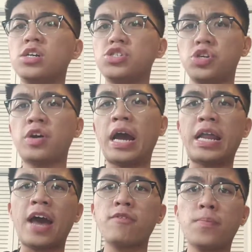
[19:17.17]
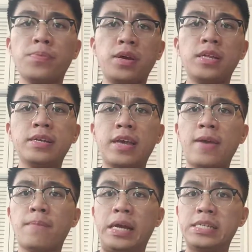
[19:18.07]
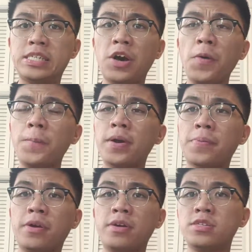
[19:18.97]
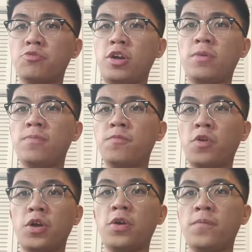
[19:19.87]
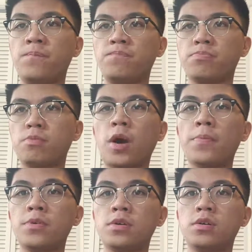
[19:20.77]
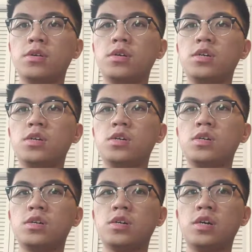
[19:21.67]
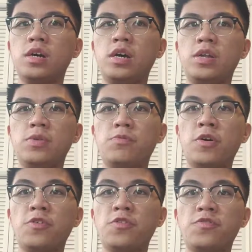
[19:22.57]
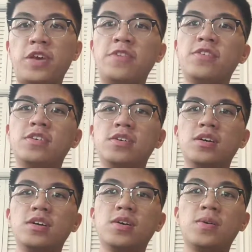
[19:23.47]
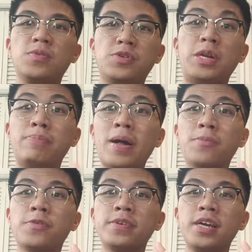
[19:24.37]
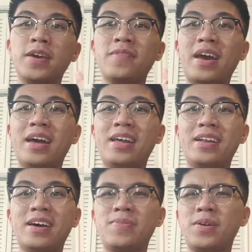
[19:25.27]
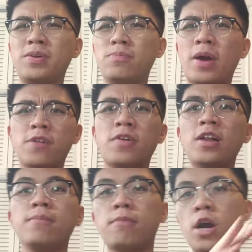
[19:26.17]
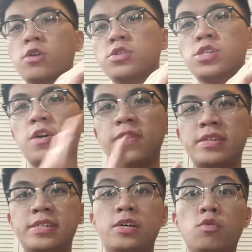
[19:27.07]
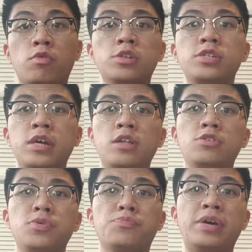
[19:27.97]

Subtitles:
Sure, I haven't played the game myself, but apparently it's a very popular and well-favored 3D platformer game, and then apparently finally Microsoft and Nintendo worked together to